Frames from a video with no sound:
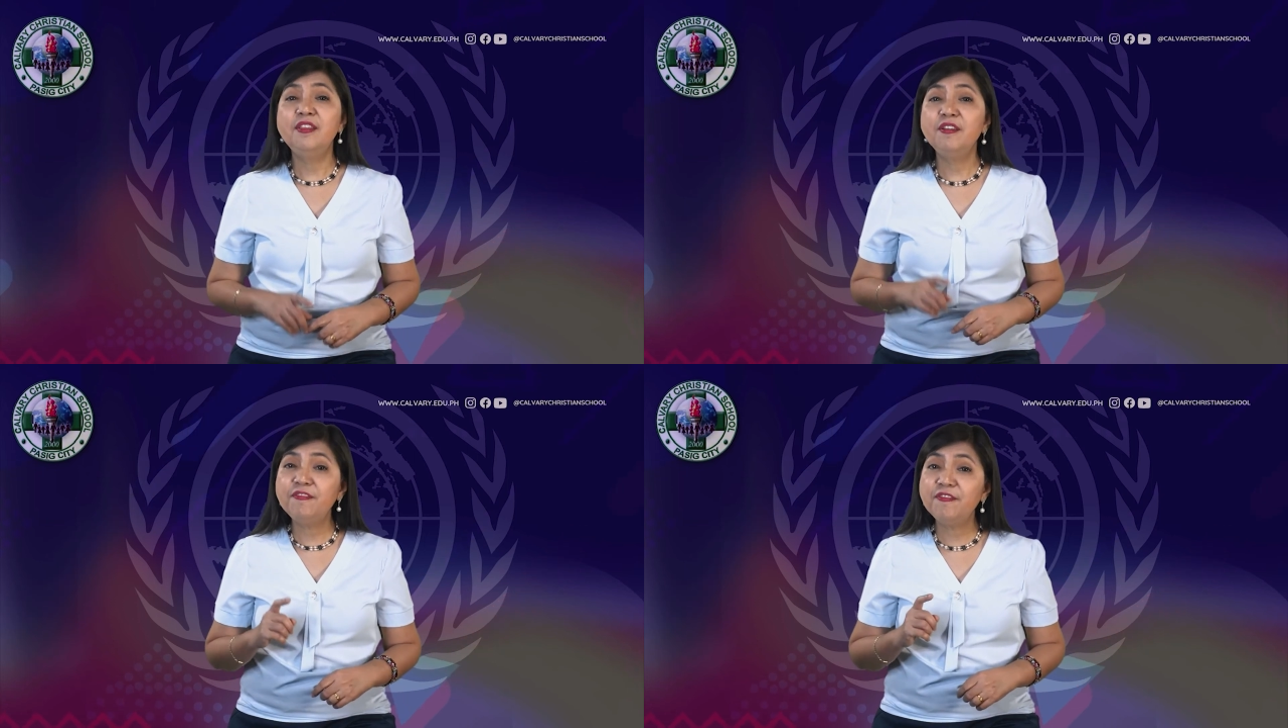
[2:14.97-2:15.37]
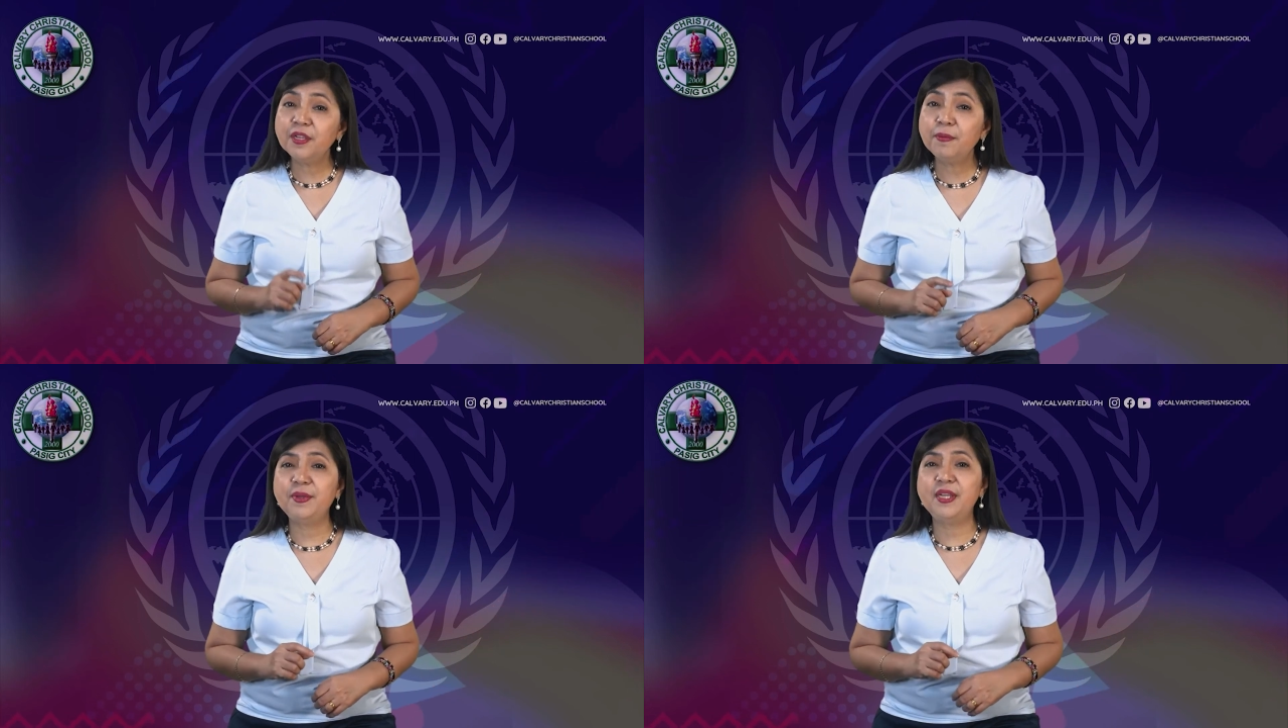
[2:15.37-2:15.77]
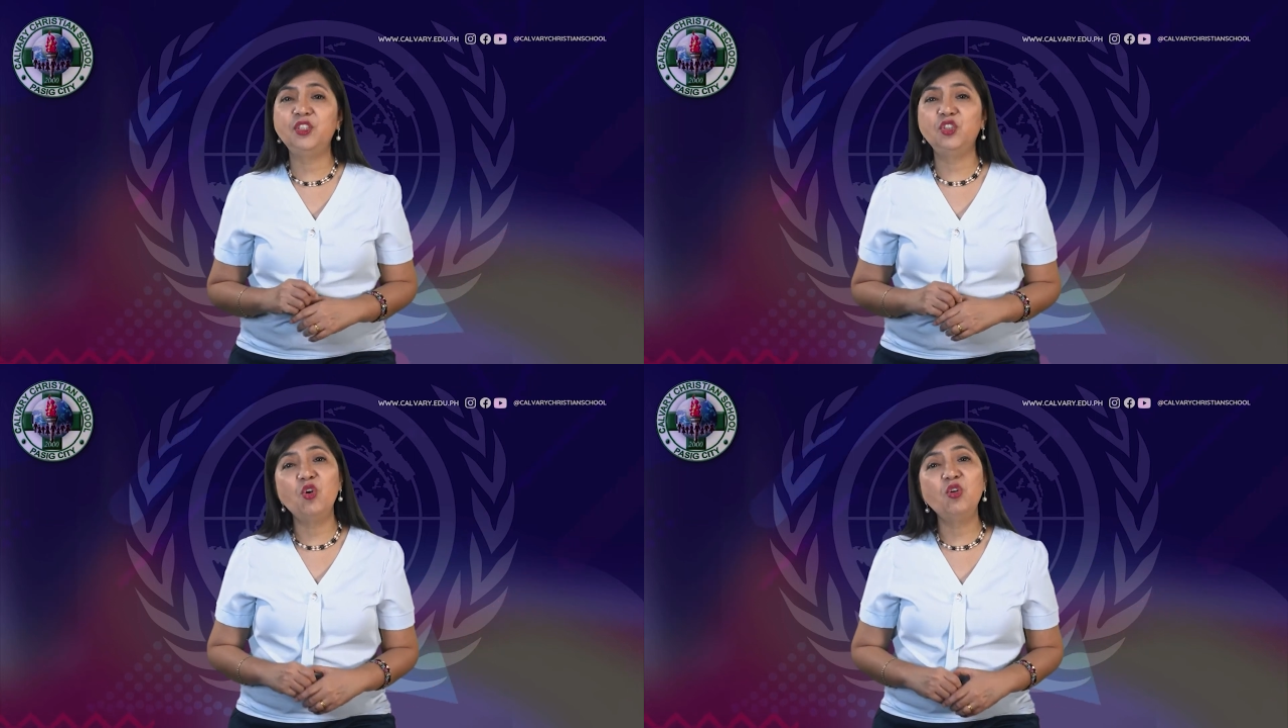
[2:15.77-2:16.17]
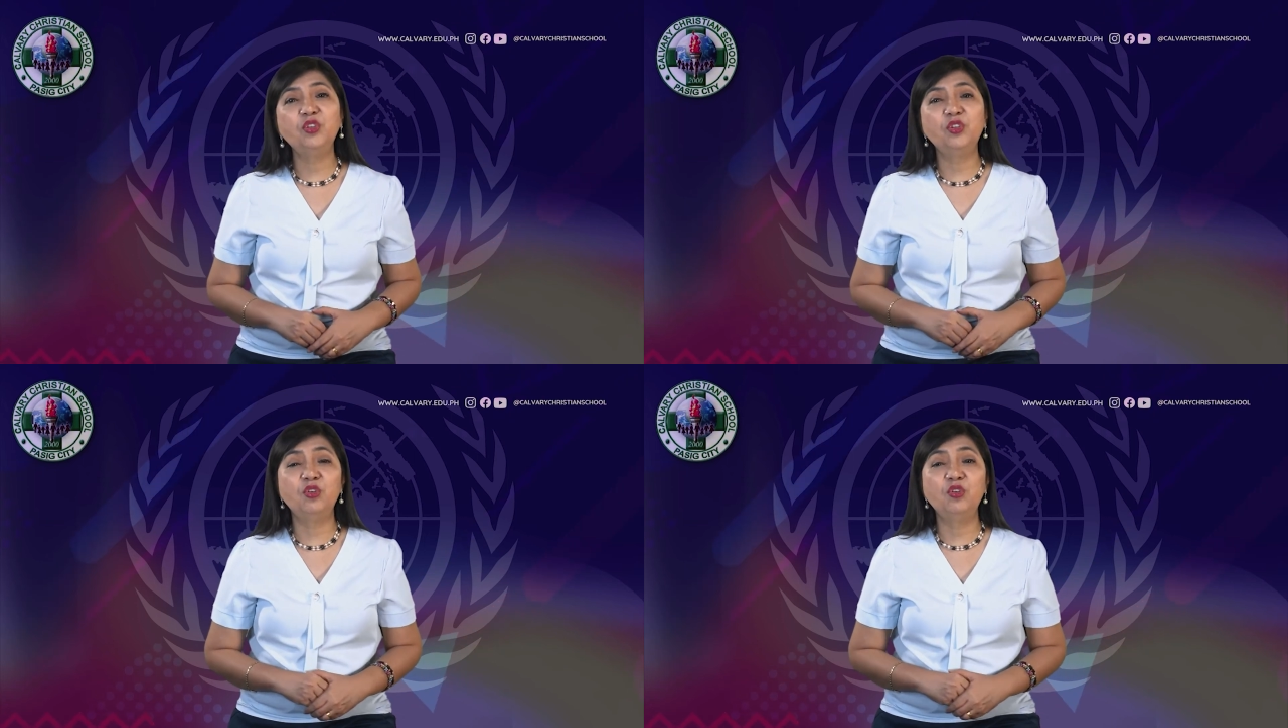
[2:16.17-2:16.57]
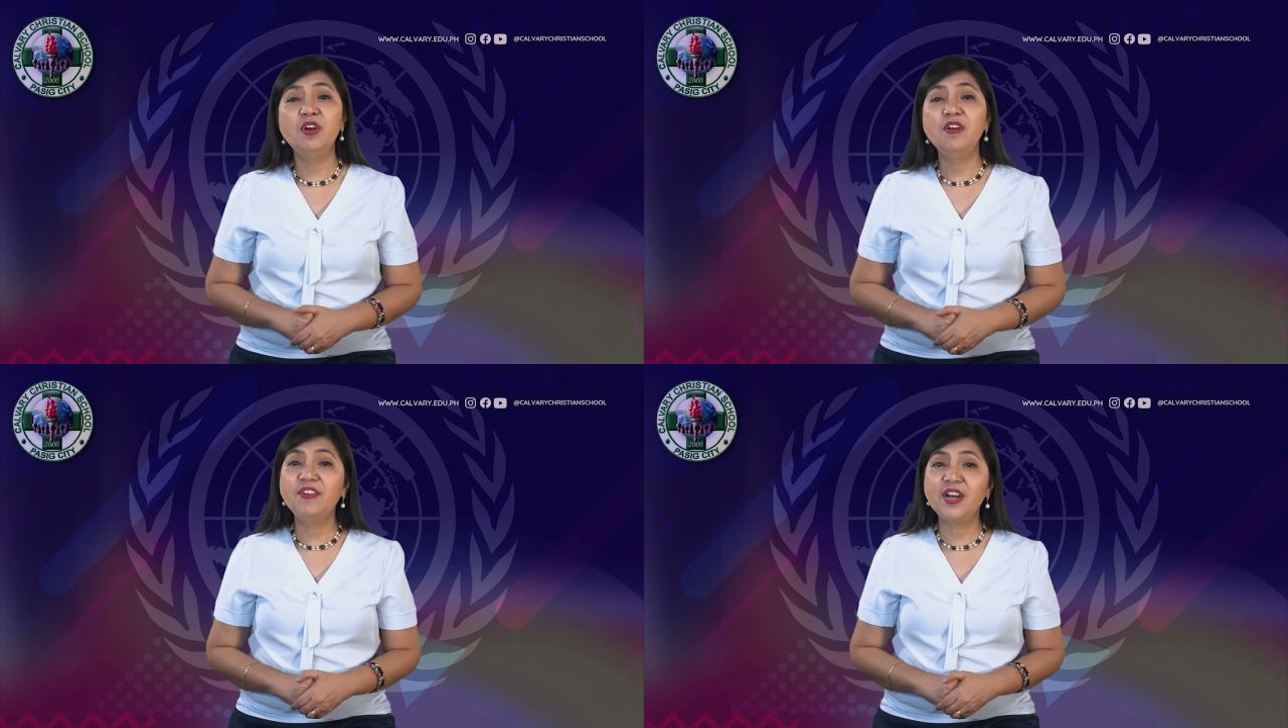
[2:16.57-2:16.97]
the Philippines also
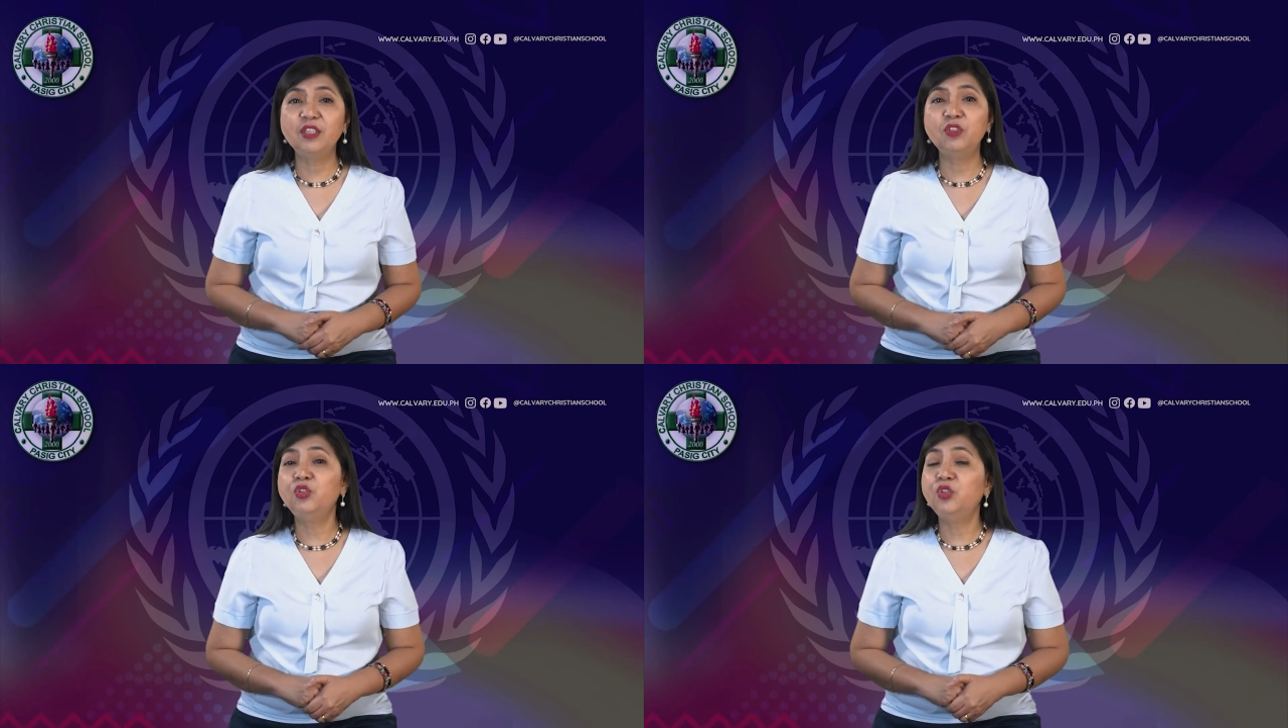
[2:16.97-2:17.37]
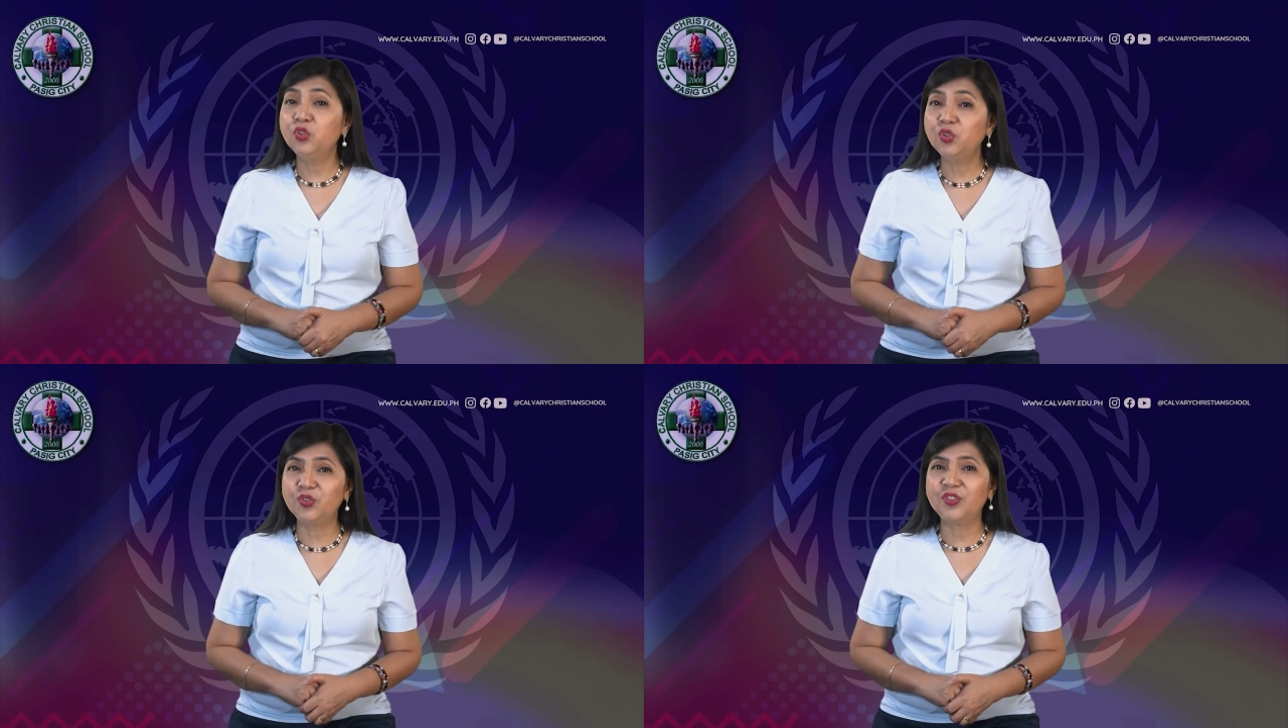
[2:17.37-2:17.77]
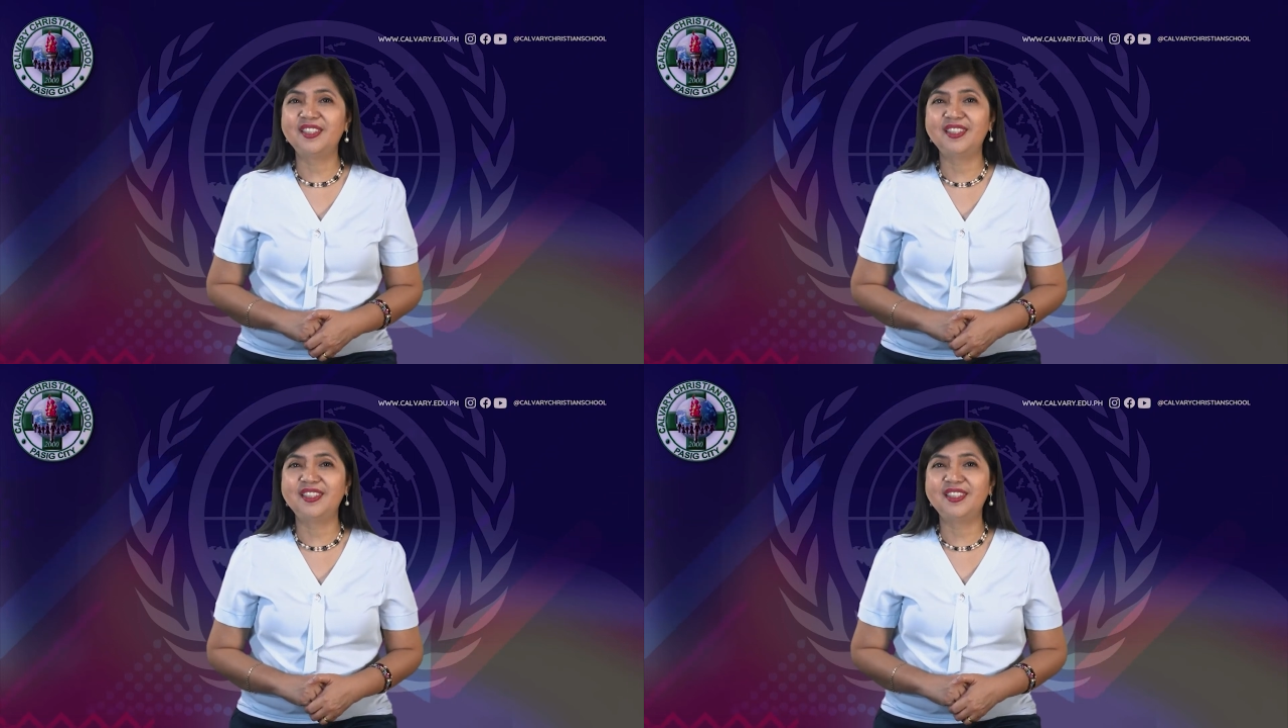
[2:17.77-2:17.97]
followed suit.